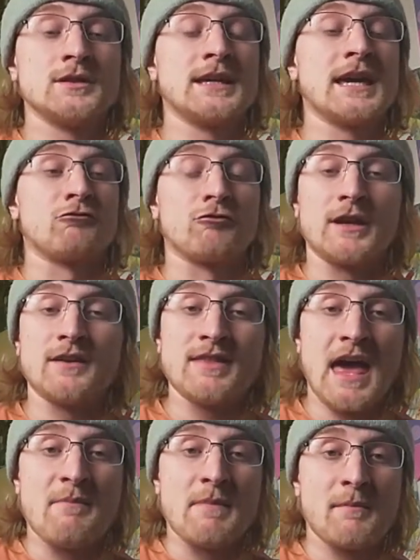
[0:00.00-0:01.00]
get rid of
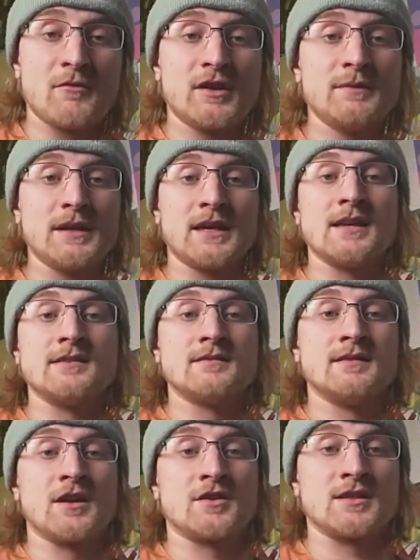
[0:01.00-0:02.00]
that memory
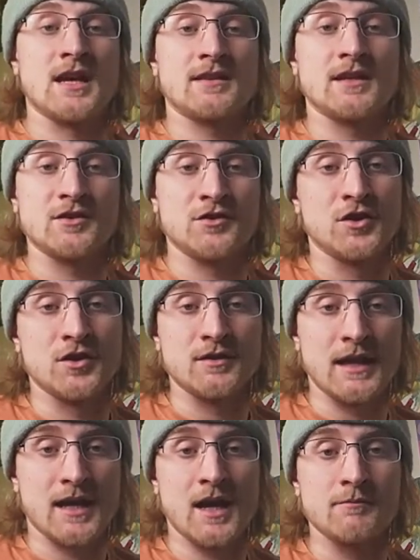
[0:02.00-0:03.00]
because there's nothing
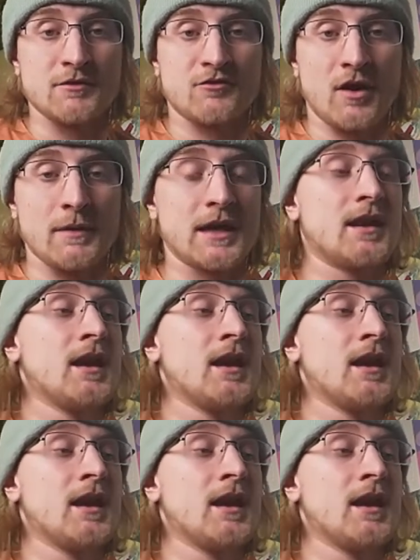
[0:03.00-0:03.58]
good that comes from it.